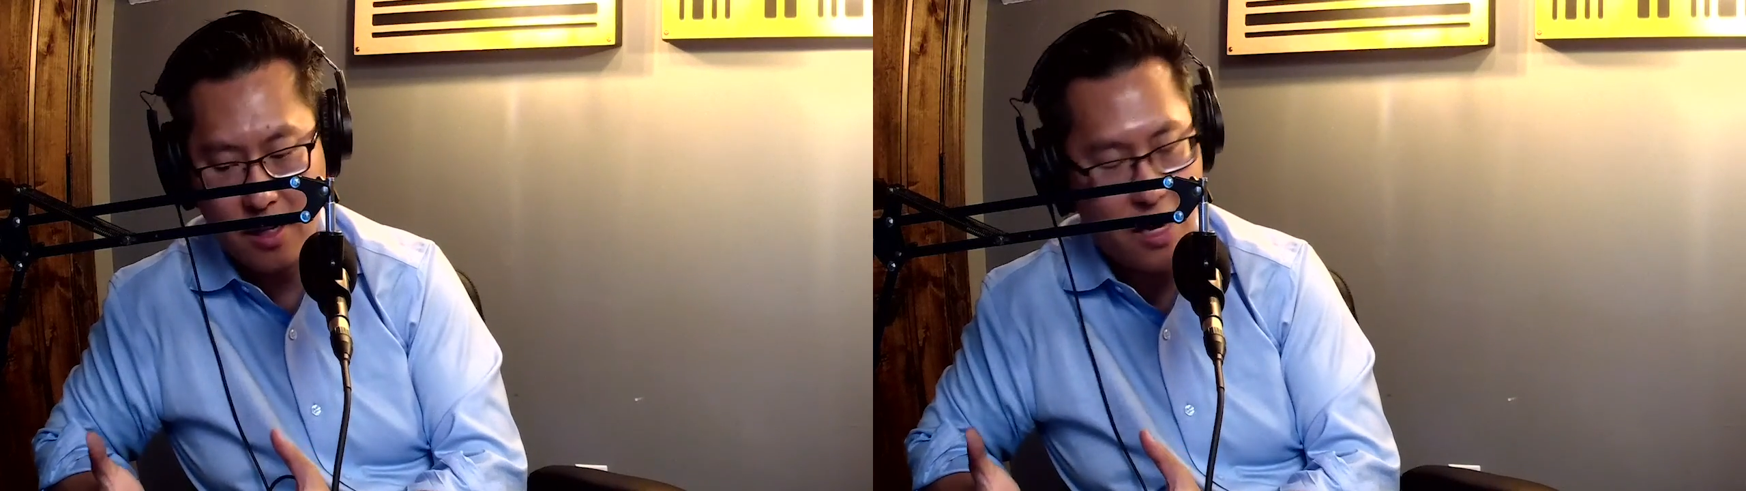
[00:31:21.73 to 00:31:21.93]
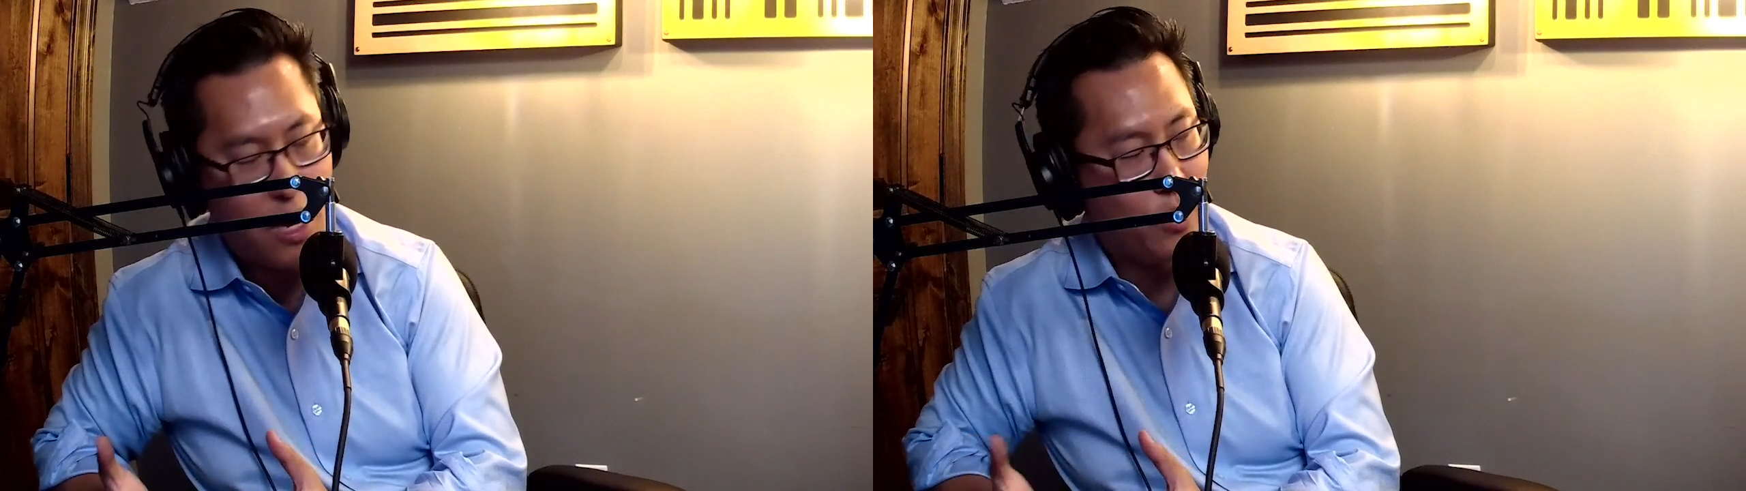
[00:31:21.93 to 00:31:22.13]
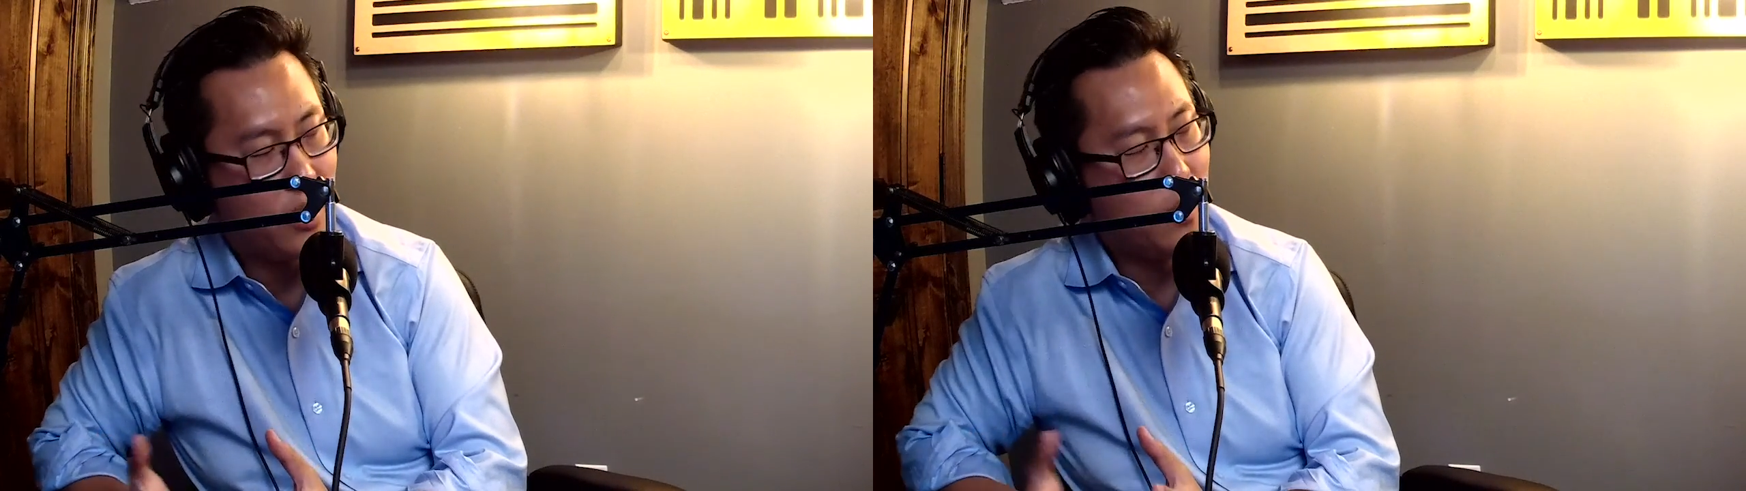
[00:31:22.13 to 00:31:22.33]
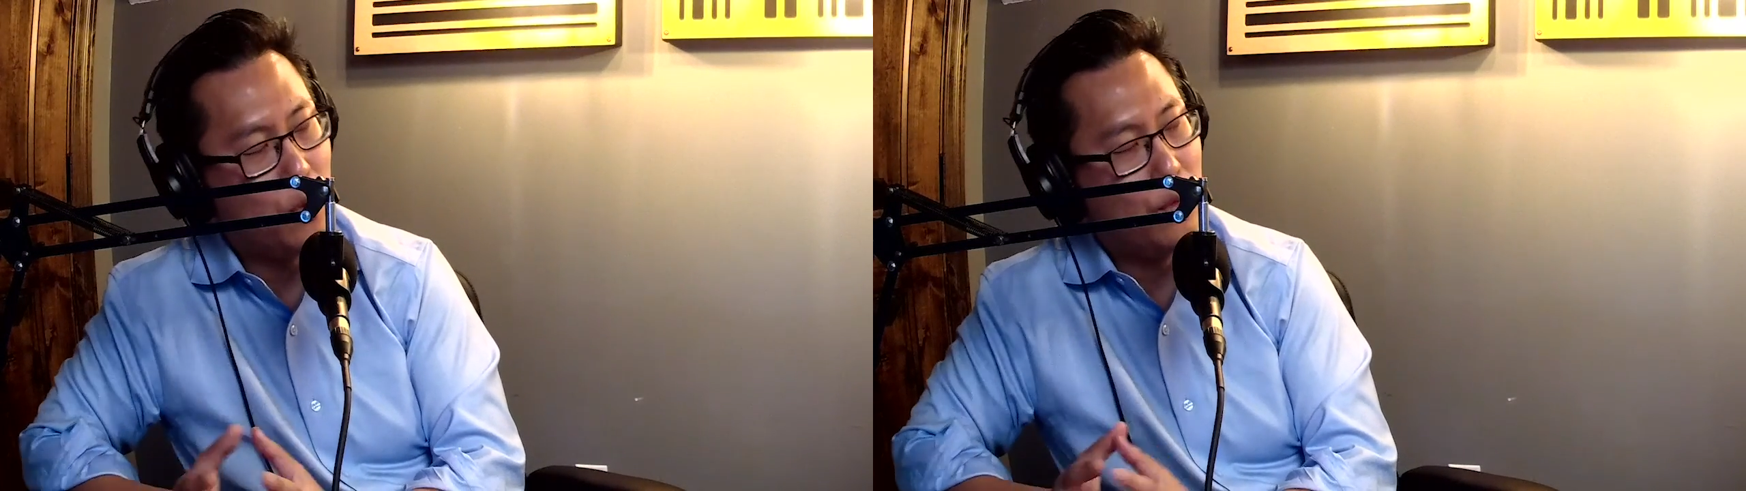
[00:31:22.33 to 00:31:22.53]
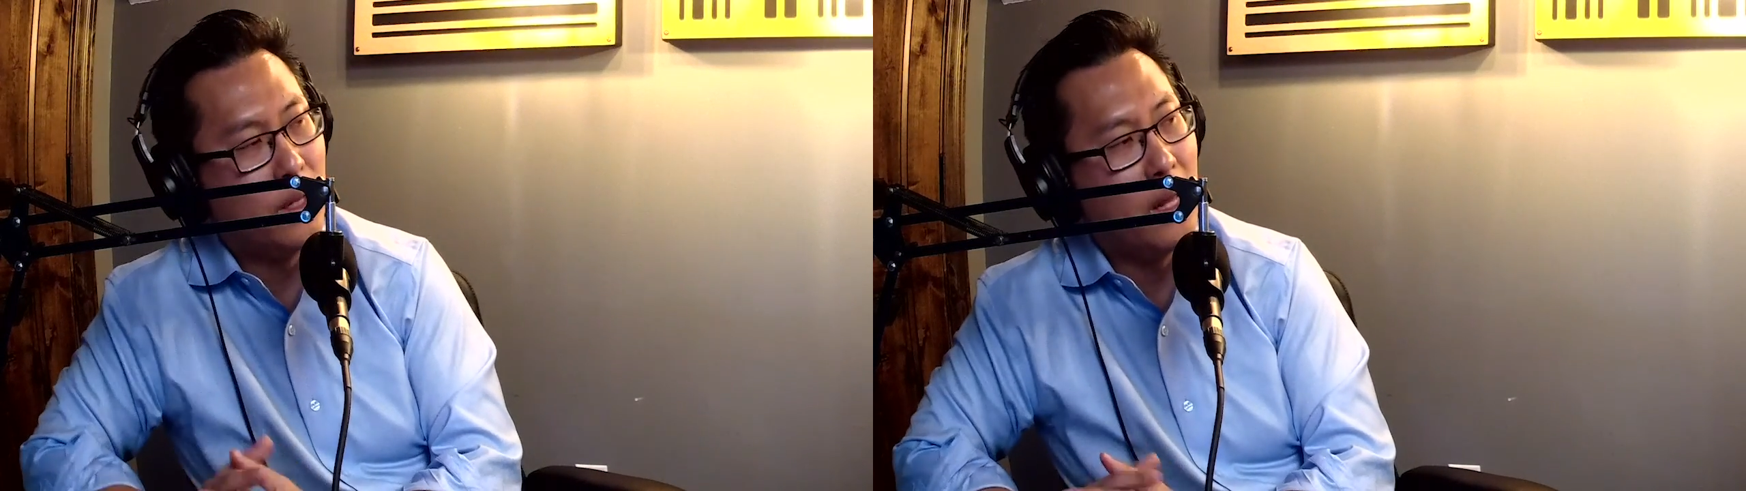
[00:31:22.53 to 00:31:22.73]
and how we
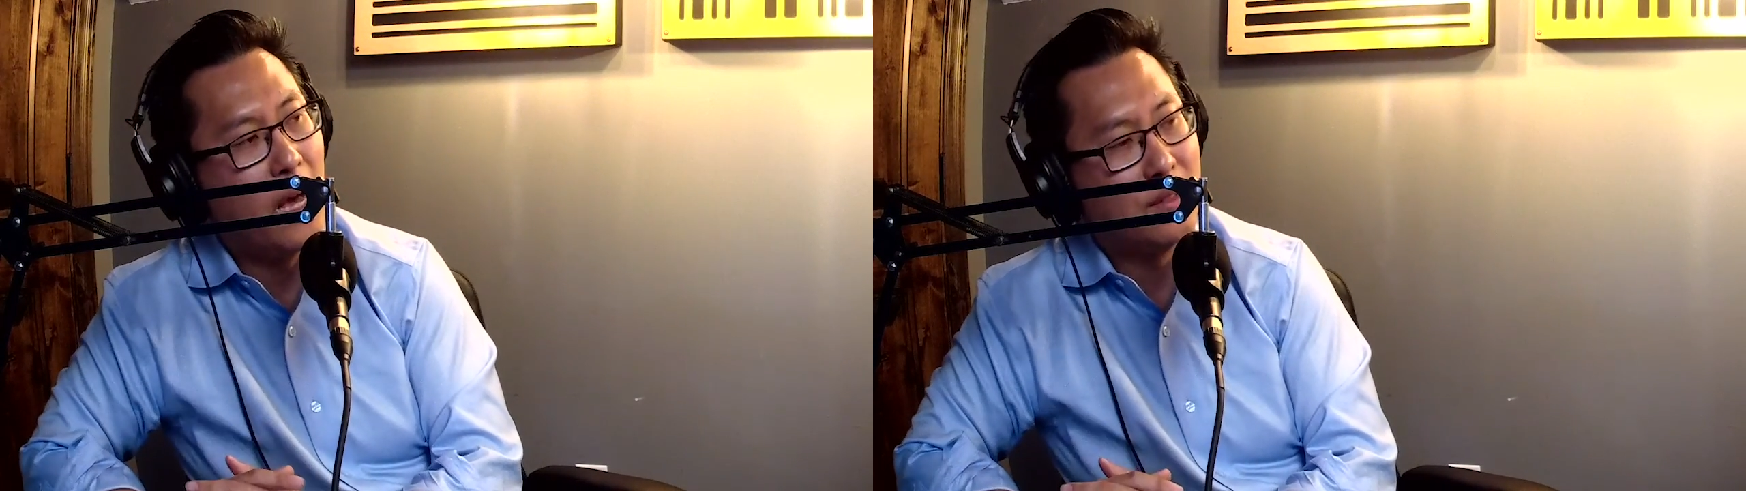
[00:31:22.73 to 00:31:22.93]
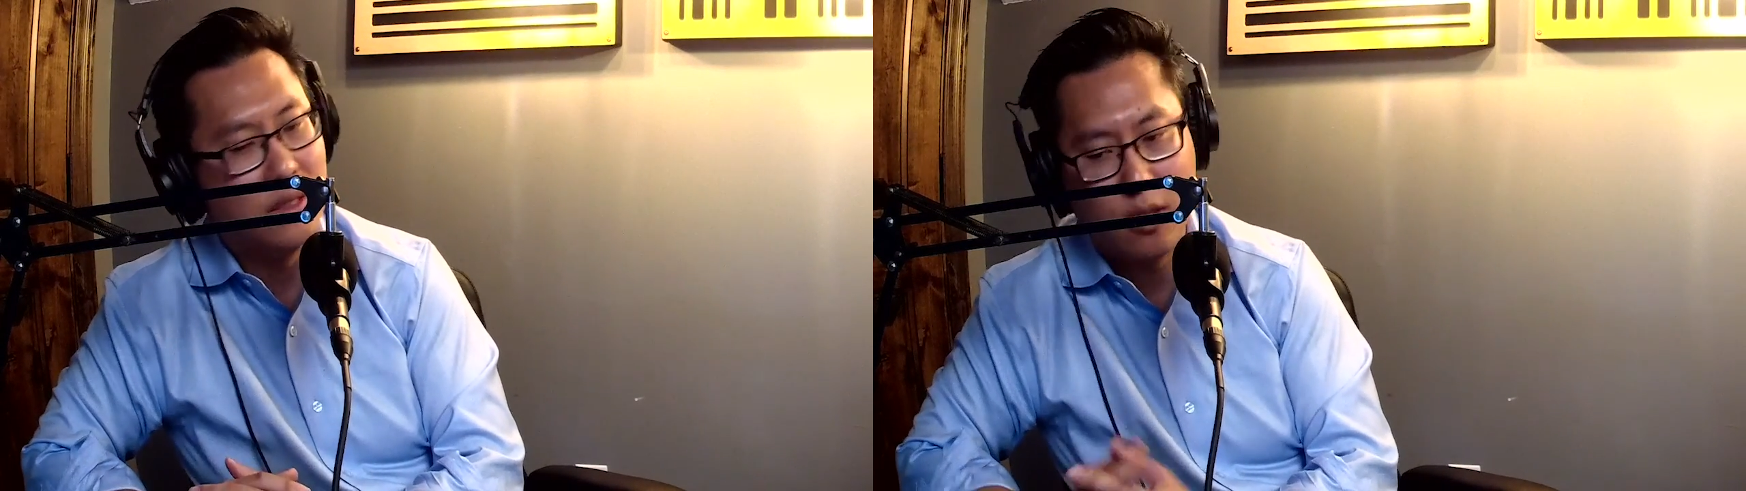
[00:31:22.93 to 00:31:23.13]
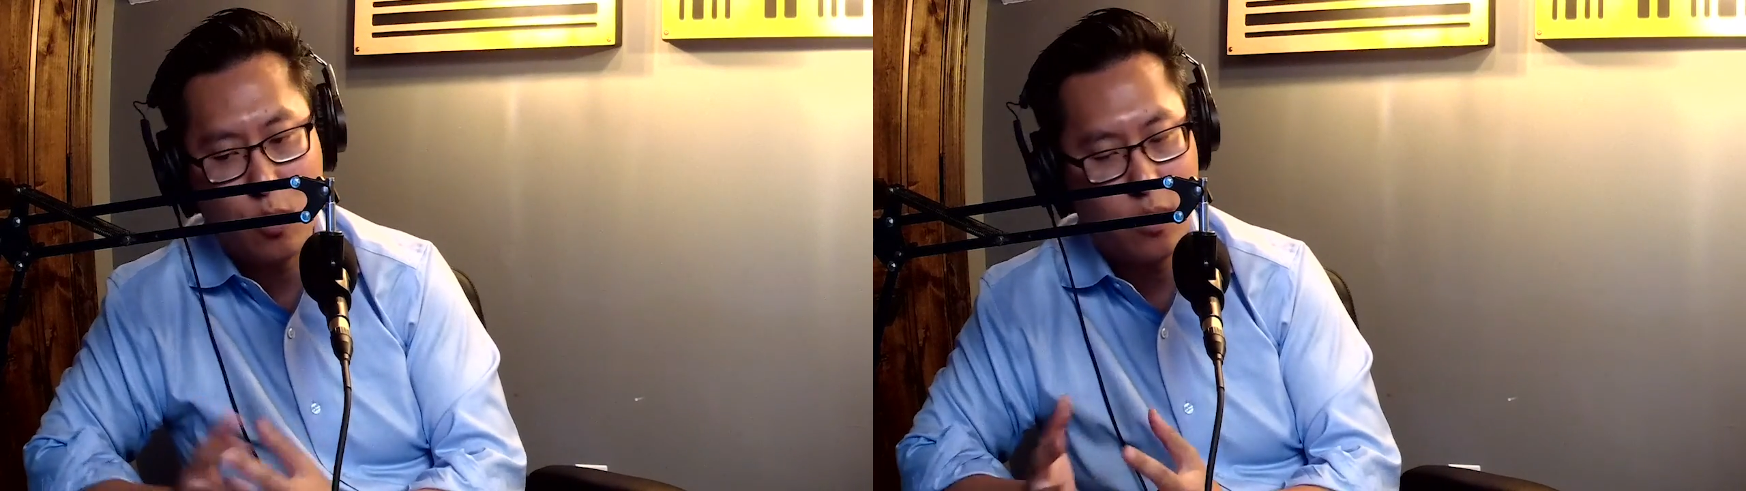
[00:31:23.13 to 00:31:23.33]
can improve the lives